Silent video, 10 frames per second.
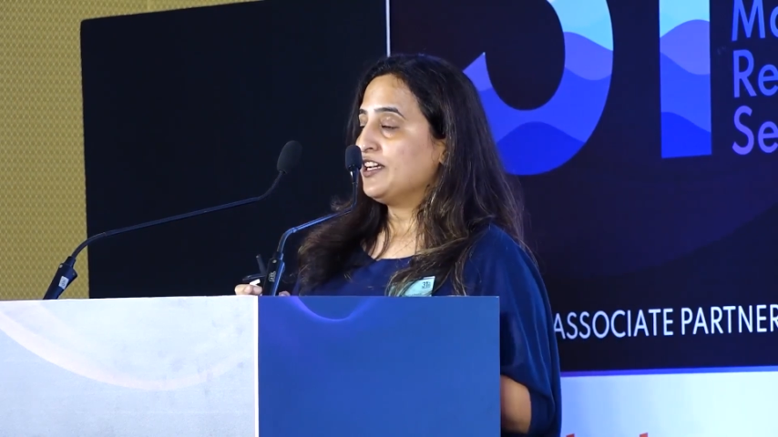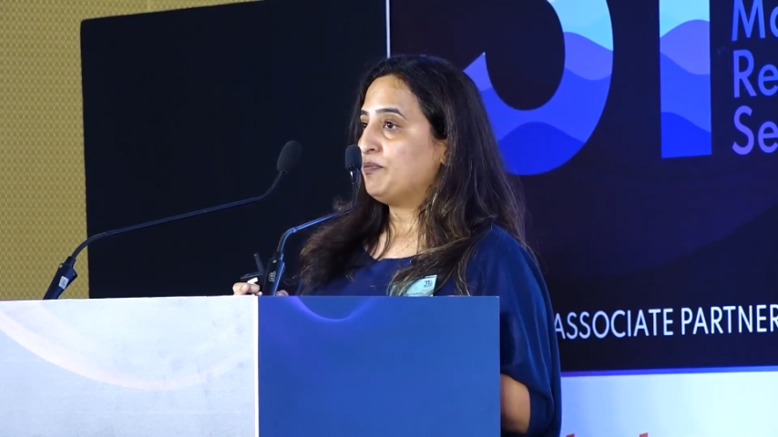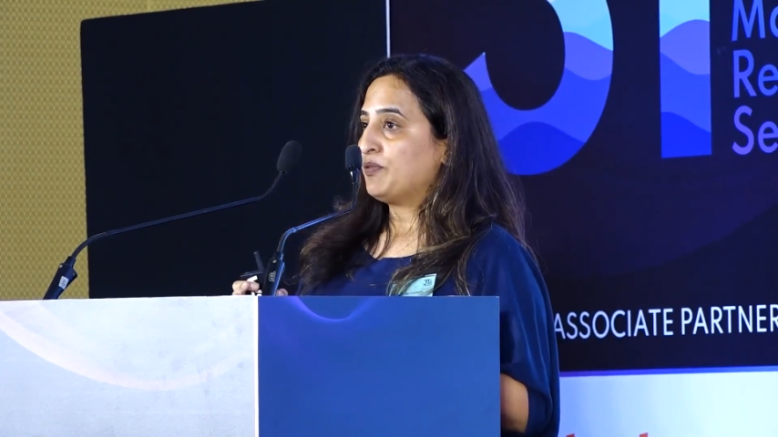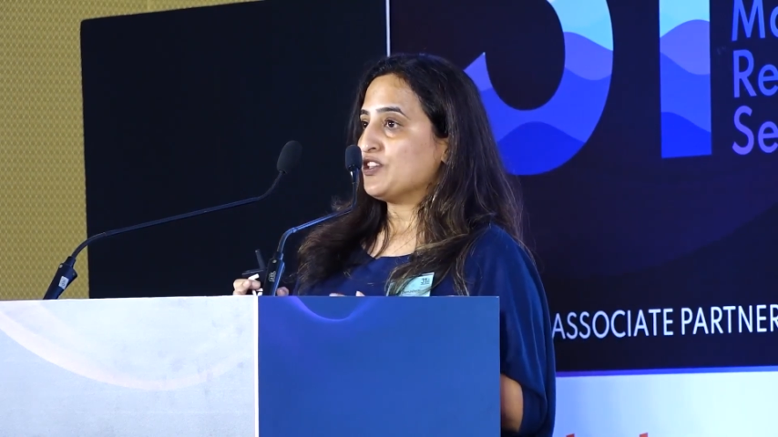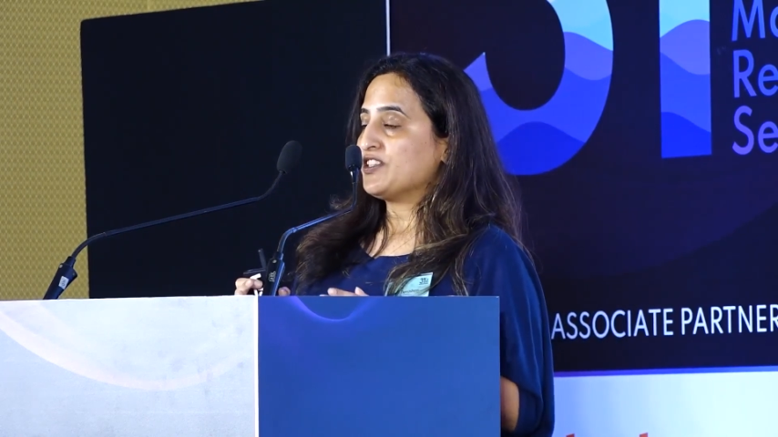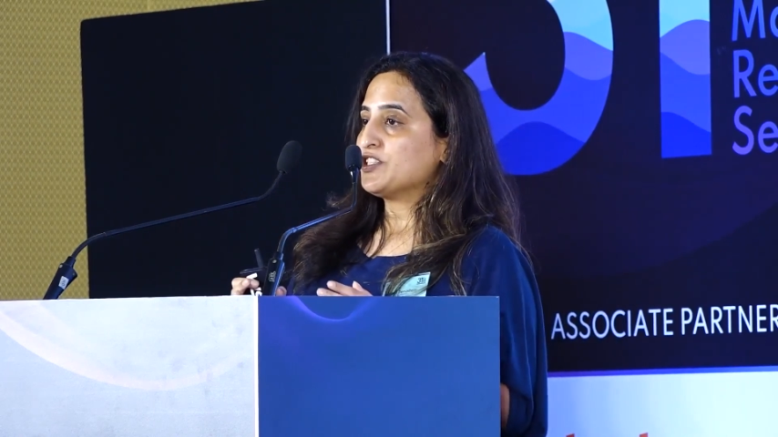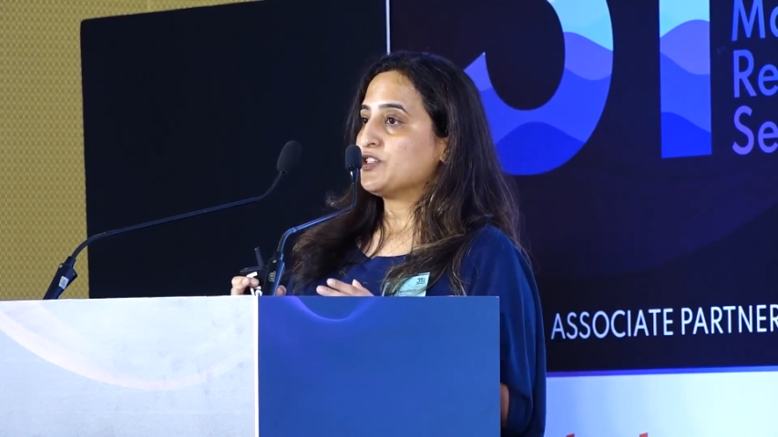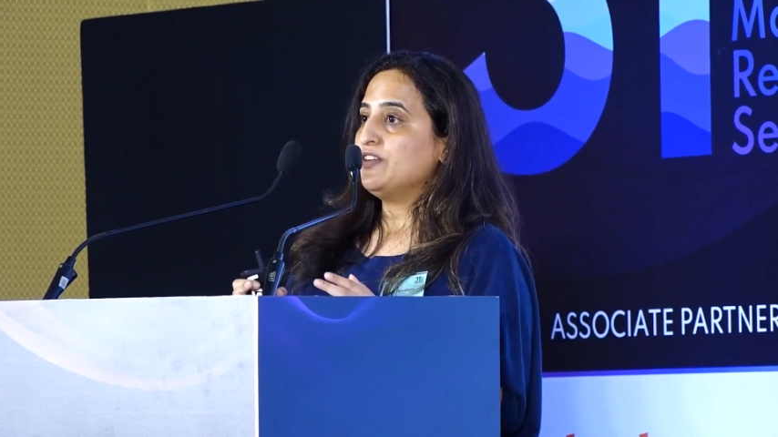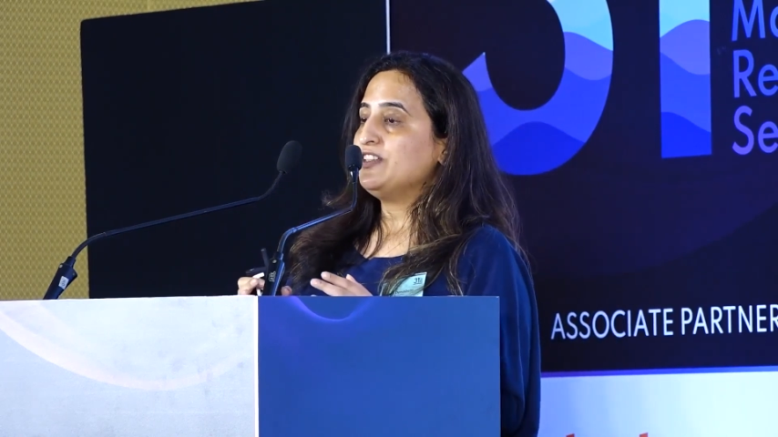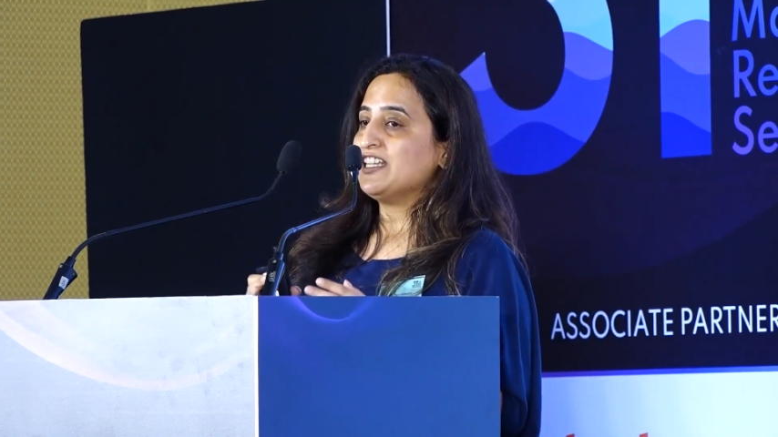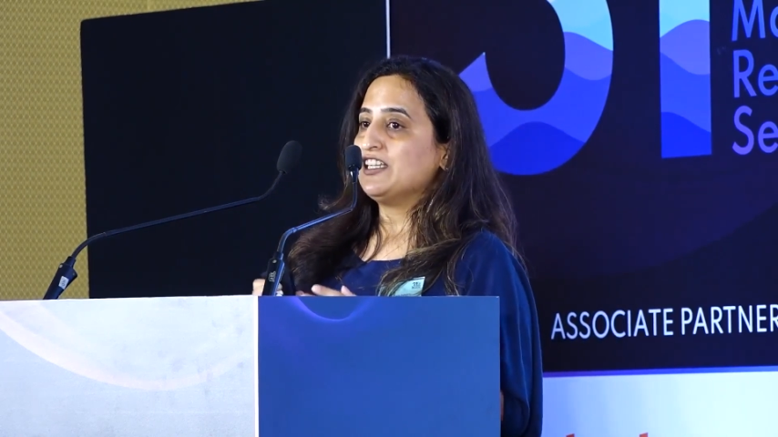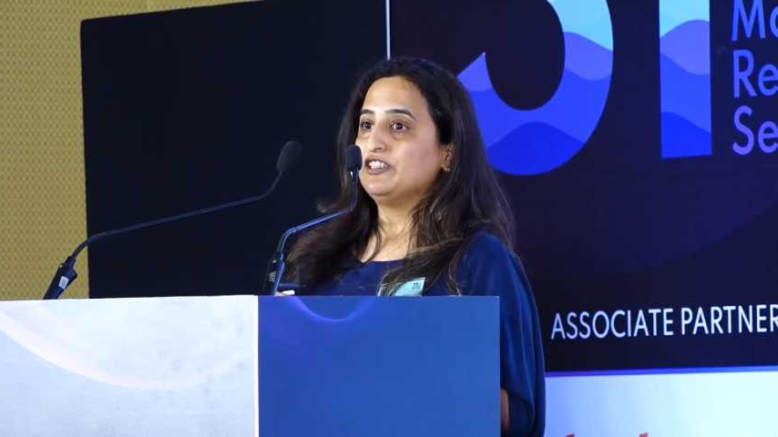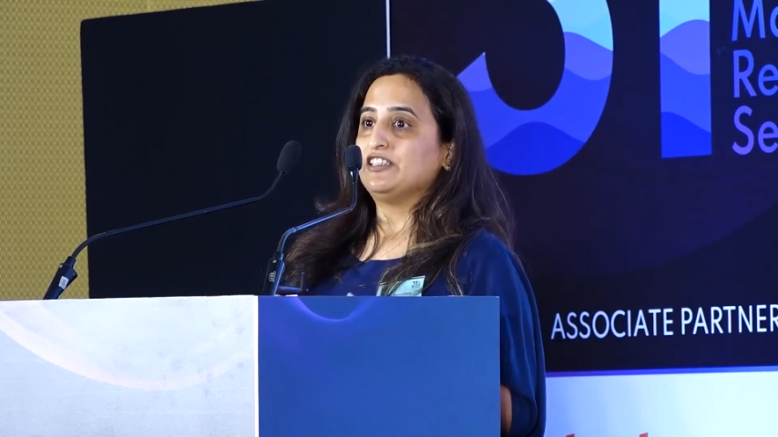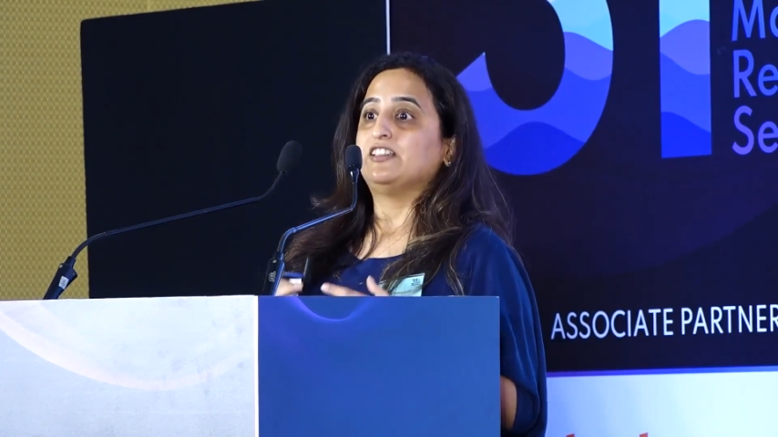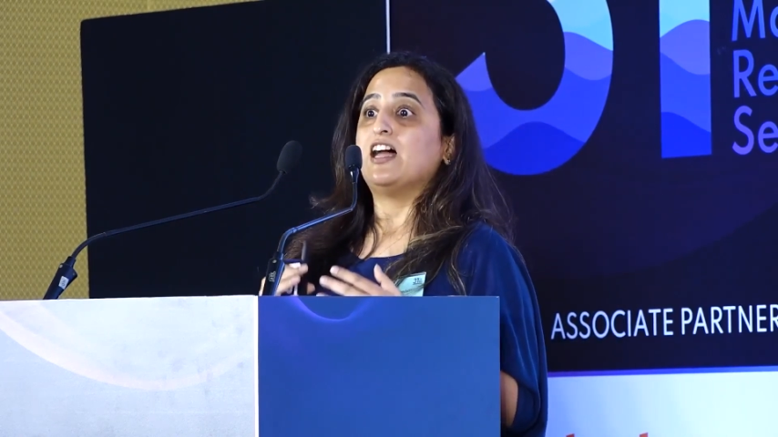process where we dealt with
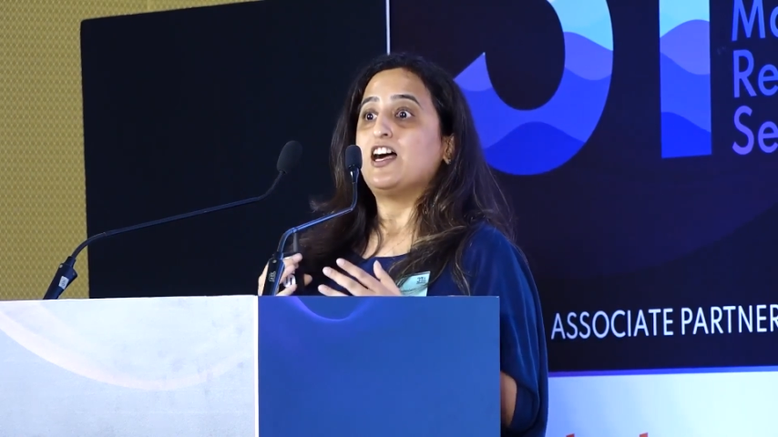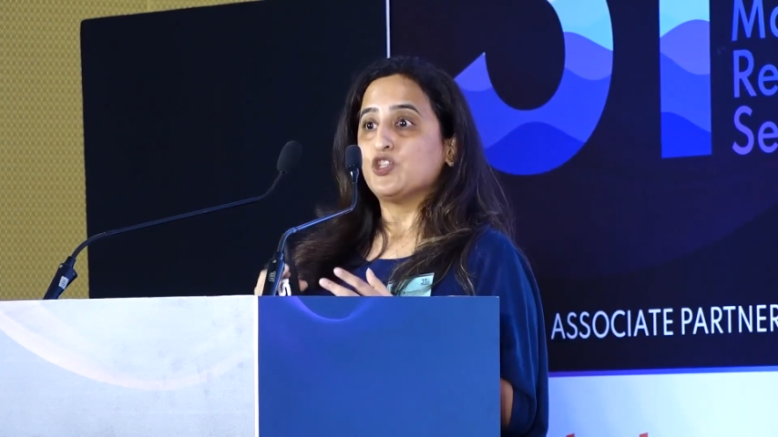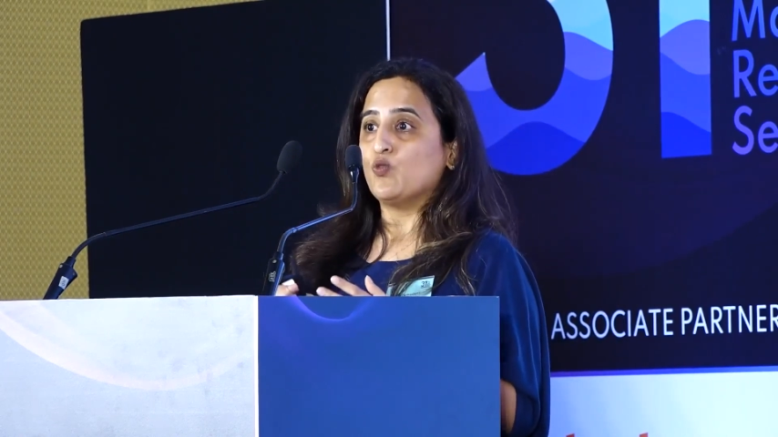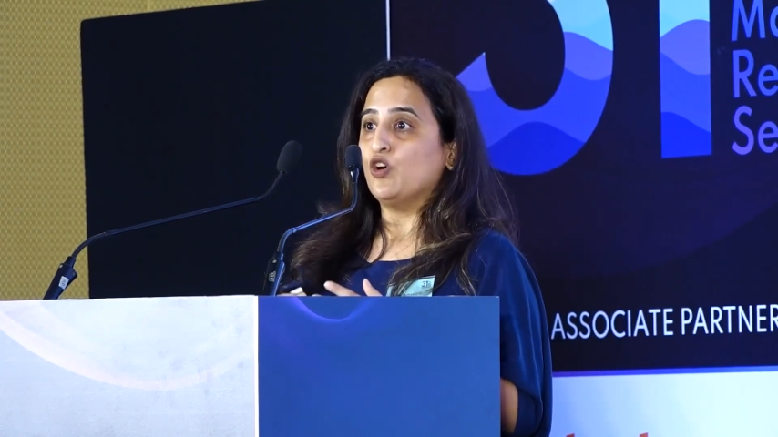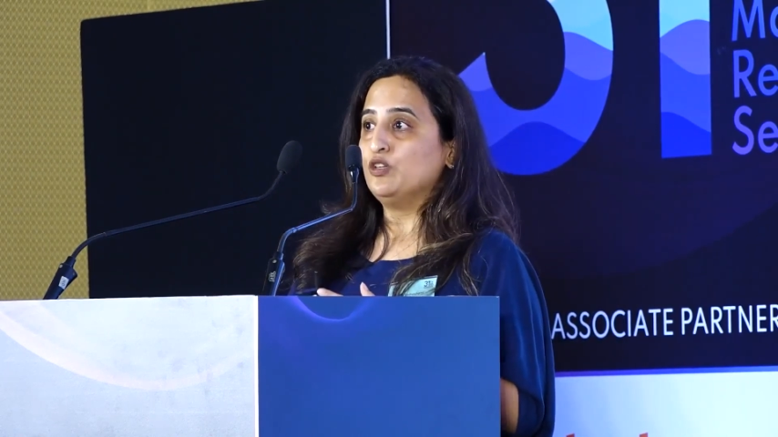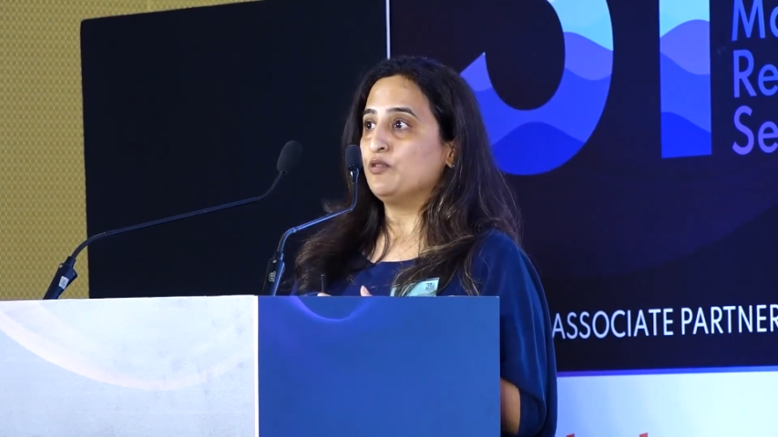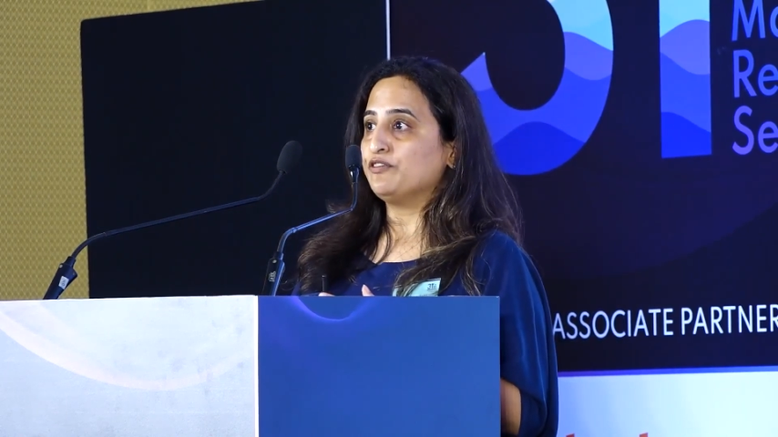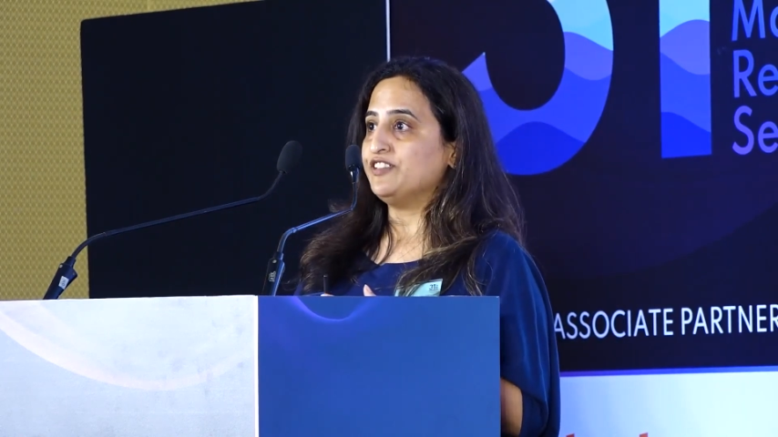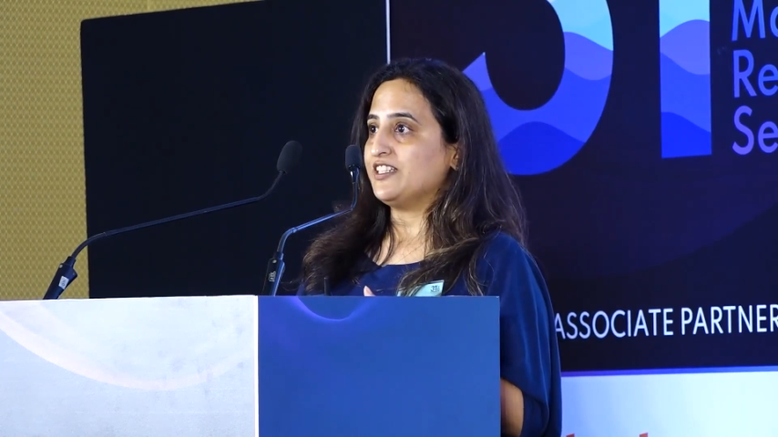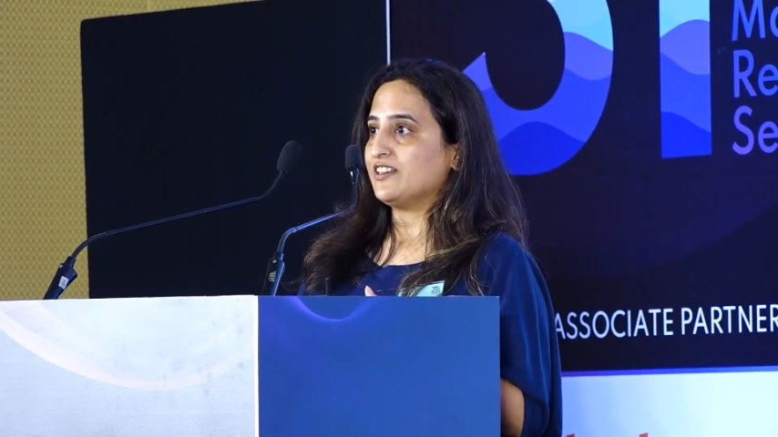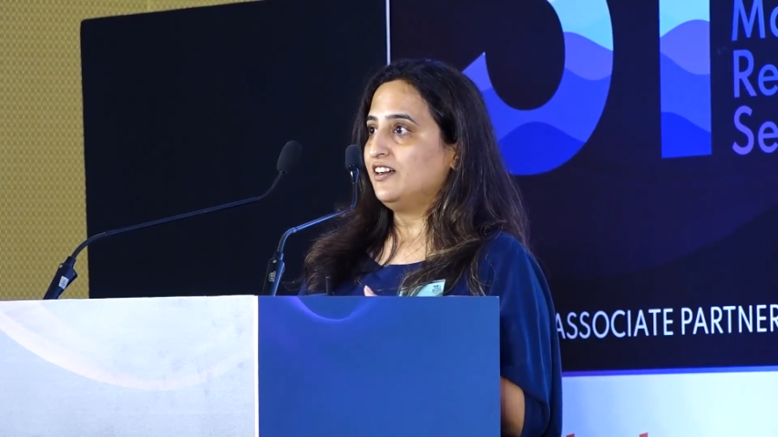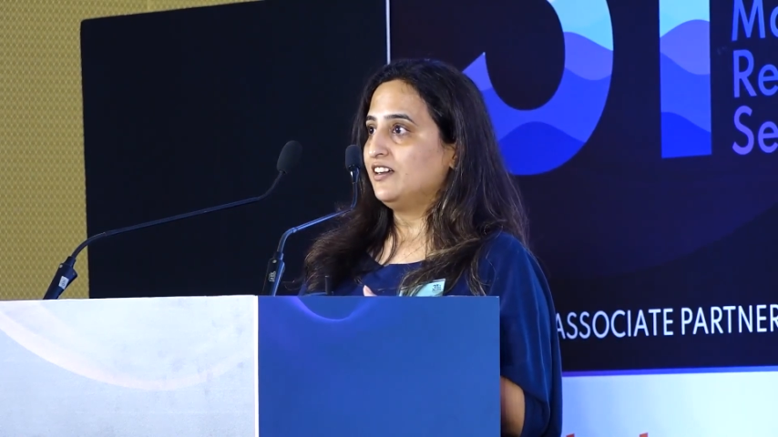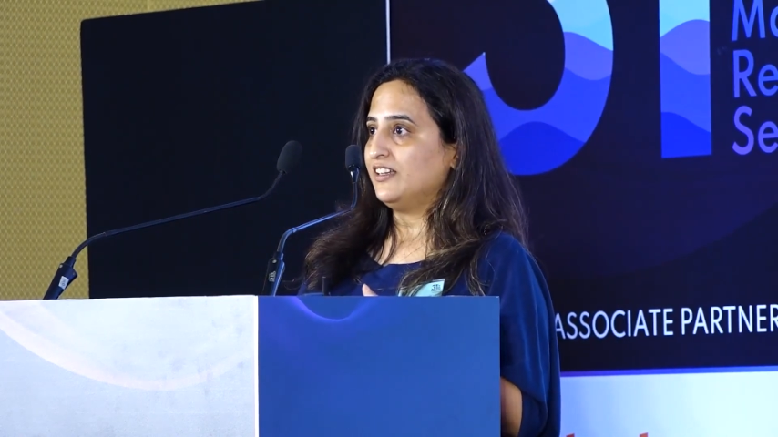large volume of data,